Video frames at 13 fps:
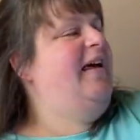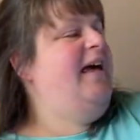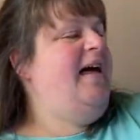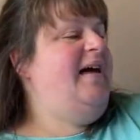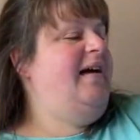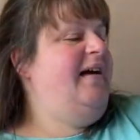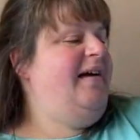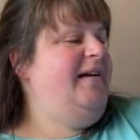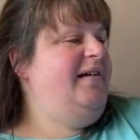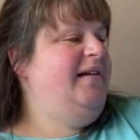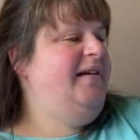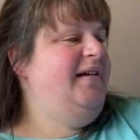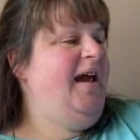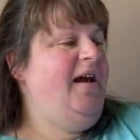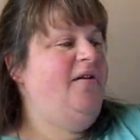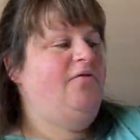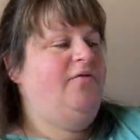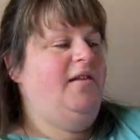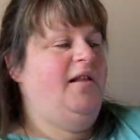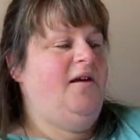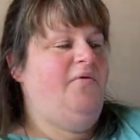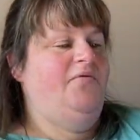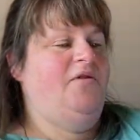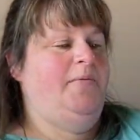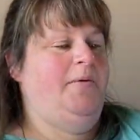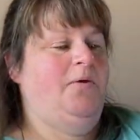and yeah, really
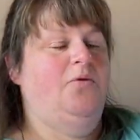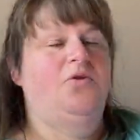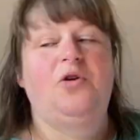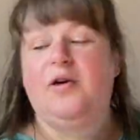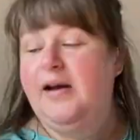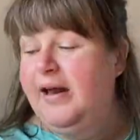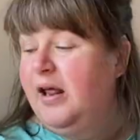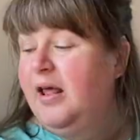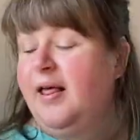comfortable. Sorry,